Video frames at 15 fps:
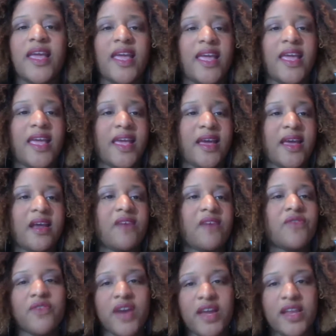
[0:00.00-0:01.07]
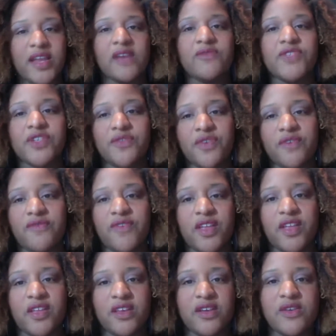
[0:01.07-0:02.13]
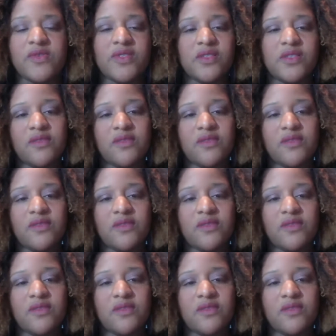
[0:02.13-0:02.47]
and a variety of different venues,